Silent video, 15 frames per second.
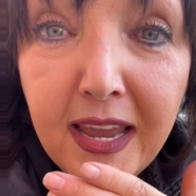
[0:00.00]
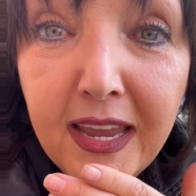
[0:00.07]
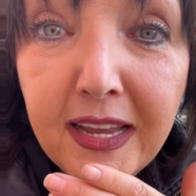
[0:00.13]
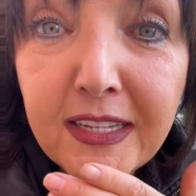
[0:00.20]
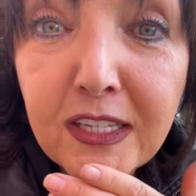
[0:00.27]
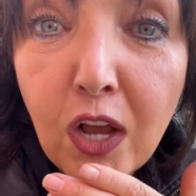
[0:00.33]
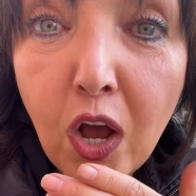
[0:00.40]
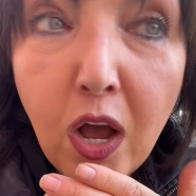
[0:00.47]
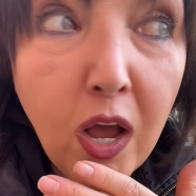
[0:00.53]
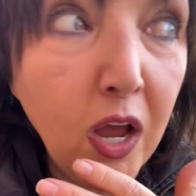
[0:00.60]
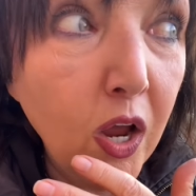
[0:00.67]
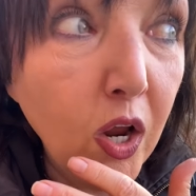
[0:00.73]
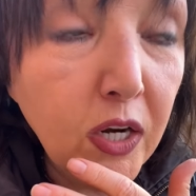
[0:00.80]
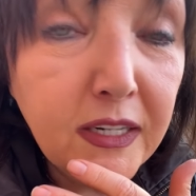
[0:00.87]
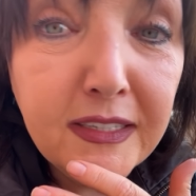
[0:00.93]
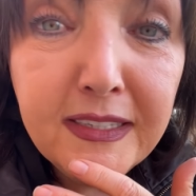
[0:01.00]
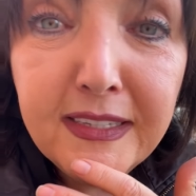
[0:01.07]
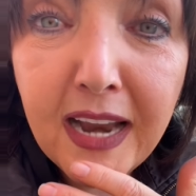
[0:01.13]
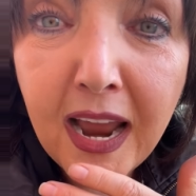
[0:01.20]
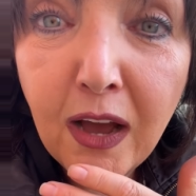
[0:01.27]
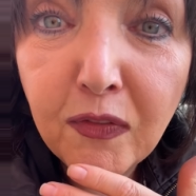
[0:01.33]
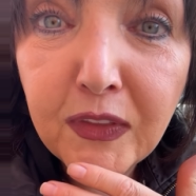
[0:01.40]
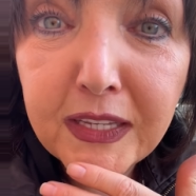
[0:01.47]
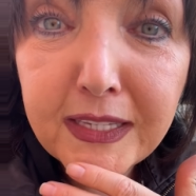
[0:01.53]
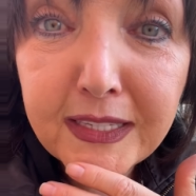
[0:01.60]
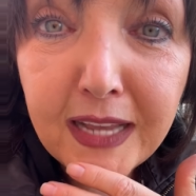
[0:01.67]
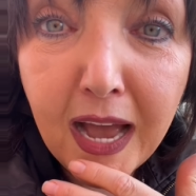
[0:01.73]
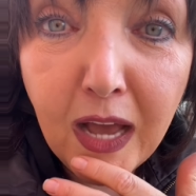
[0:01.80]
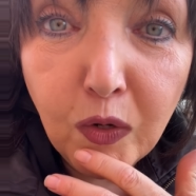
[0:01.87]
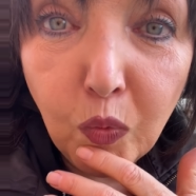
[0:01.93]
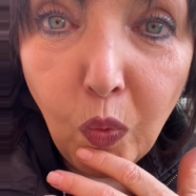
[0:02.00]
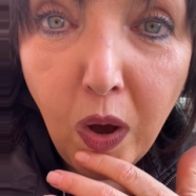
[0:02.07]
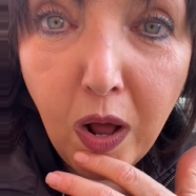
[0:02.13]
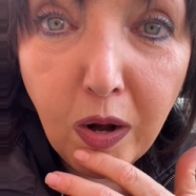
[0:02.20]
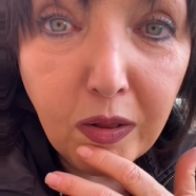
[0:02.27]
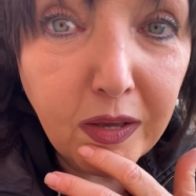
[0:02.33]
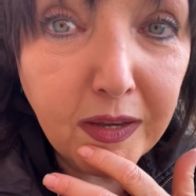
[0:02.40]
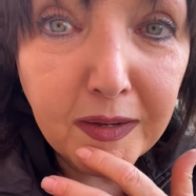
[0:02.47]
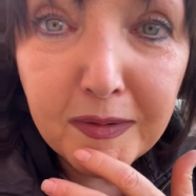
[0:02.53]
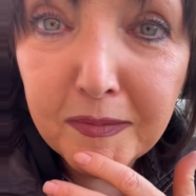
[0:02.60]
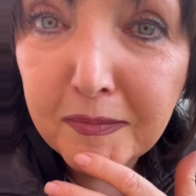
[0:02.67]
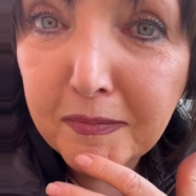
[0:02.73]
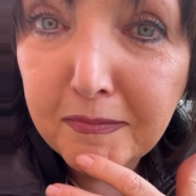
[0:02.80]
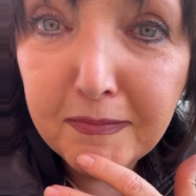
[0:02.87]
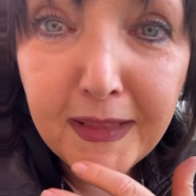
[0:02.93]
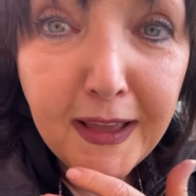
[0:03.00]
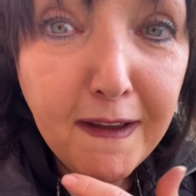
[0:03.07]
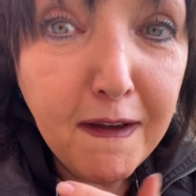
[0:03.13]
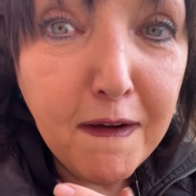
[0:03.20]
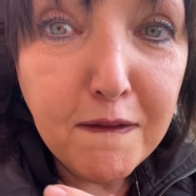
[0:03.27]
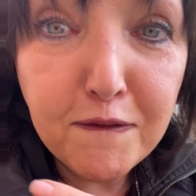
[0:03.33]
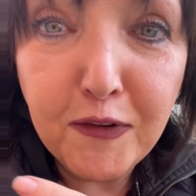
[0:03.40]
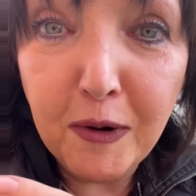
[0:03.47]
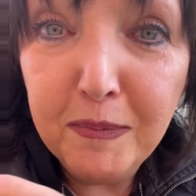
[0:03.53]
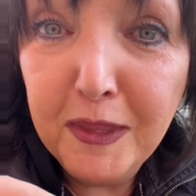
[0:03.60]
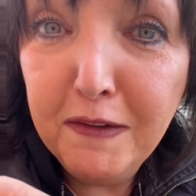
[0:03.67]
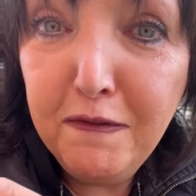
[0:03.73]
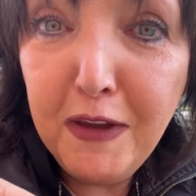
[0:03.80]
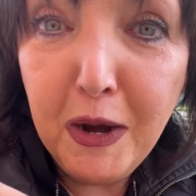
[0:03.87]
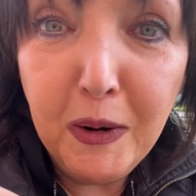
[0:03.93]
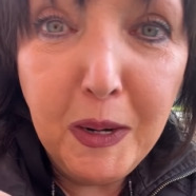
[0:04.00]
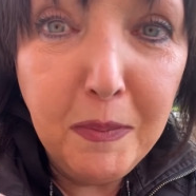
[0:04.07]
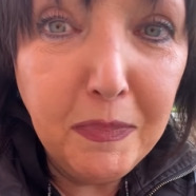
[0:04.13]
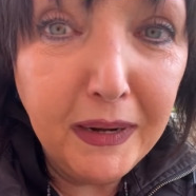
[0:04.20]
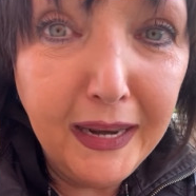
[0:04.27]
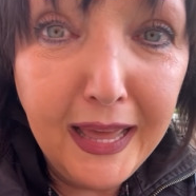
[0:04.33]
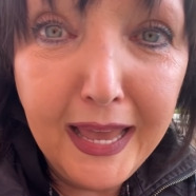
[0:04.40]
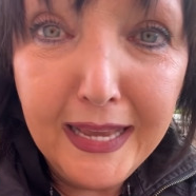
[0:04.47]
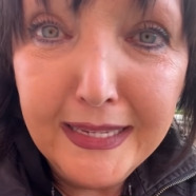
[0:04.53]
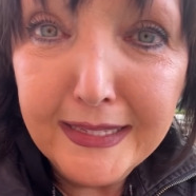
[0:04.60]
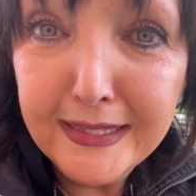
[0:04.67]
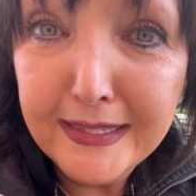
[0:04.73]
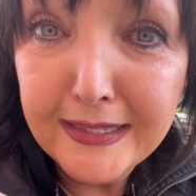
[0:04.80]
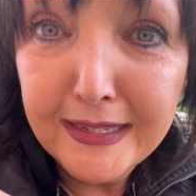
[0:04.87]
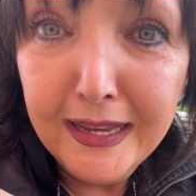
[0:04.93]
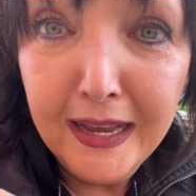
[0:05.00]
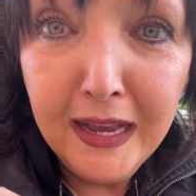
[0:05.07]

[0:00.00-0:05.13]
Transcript: It's down the sidewalk from the very place